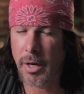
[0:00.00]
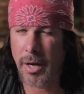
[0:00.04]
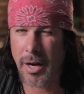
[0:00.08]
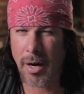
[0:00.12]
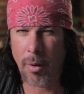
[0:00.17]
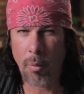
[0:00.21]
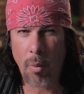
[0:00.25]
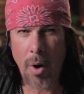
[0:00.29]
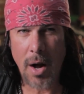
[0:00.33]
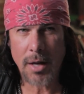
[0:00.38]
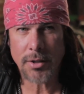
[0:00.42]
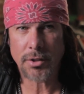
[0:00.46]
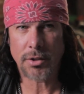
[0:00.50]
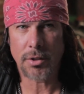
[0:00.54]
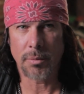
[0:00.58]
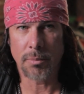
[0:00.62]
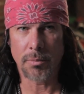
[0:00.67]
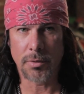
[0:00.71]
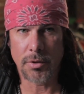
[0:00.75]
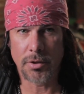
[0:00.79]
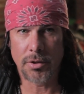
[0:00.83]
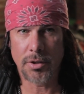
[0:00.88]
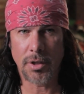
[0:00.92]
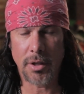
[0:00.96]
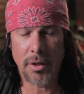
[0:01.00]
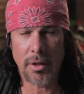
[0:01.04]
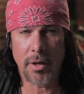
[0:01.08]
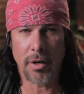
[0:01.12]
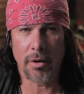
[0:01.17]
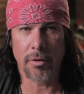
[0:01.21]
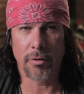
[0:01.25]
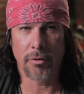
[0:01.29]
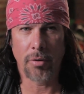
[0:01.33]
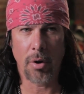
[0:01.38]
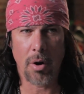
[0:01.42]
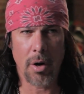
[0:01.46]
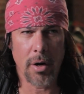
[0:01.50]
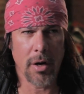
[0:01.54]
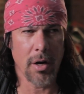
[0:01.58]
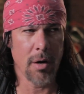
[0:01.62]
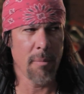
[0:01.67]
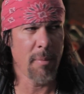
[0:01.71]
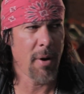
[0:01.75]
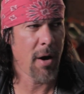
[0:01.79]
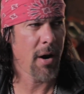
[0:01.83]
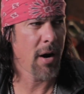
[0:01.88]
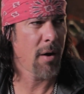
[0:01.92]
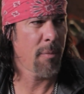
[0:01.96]
And I watched him sitting there and talking
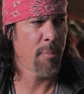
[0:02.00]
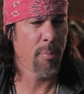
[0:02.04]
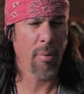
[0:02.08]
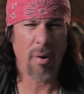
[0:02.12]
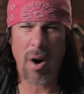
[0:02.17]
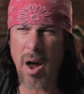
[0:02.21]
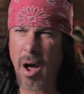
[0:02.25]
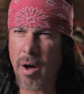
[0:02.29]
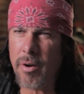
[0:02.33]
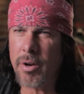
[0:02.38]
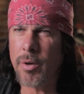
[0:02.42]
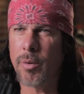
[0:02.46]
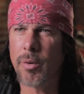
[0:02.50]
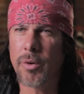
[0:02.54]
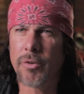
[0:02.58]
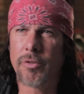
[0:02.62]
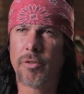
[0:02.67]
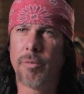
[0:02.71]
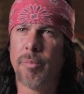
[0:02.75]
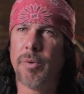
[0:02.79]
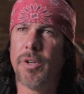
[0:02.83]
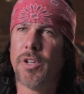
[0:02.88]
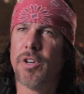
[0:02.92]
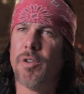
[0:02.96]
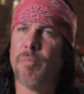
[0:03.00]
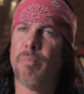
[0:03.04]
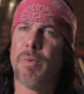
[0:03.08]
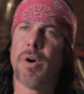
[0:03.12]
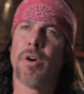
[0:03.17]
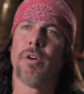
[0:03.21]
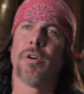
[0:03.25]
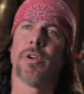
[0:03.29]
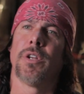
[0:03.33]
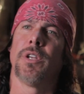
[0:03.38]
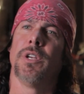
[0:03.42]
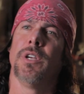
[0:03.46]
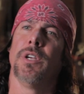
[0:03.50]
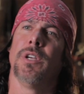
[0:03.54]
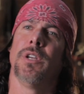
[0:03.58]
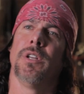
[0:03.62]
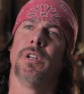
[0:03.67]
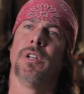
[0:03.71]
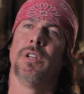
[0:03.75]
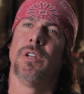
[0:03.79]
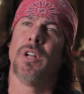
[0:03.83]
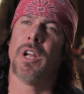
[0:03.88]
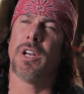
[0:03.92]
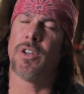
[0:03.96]
about how proud he was to be an
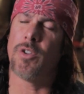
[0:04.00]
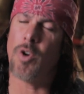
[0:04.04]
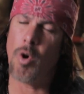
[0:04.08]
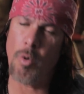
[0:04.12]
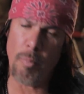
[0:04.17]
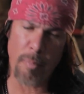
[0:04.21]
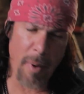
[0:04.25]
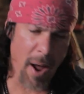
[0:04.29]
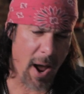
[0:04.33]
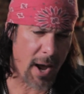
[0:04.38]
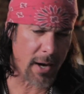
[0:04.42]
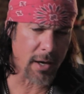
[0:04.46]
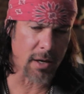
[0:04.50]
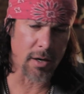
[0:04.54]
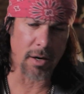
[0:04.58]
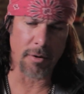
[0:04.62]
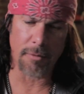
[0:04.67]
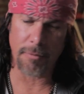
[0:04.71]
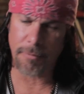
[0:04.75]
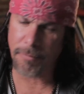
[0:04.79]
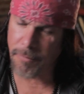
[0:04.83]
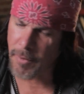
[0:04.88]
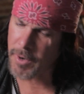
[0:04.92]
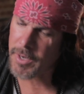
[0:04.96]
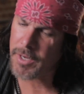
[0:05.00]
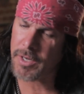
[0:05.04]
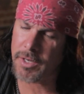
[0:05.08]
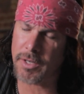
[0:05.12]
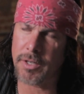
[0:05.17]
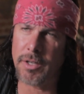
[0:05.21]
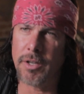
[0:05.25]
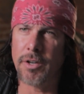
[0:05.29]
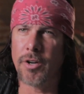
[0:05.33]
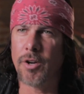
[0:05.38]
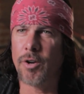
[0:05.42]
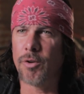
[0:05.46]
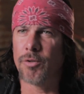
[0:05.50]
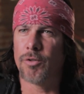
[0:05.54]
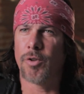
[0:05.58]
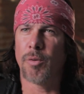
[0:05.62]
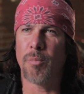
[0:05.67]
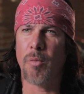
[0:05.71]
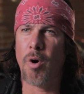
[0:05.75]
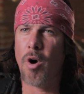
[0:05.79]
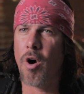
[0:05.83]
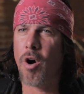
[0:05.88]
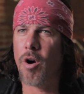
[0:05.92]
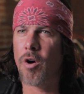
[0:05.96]
American, and I'd go back and I'd fight, you know,
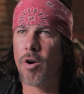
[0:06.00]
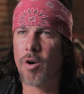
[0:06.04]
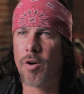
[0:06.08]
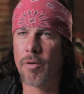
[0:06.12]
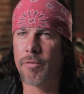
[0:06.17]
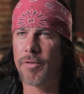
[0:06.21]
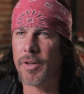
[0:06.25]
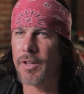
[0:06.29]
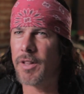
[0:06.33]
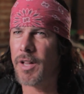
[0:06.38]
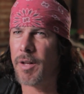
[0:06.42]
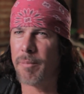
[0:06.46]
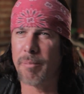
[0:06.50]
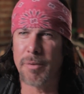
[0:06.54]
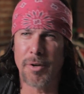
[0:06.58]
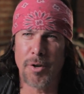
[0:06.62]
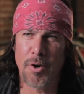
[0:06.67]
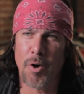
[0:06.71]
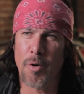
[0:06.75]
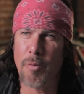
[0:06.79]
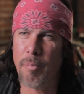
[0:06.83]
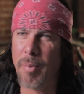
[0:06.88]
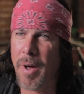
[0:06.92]
tomorrow if they let me go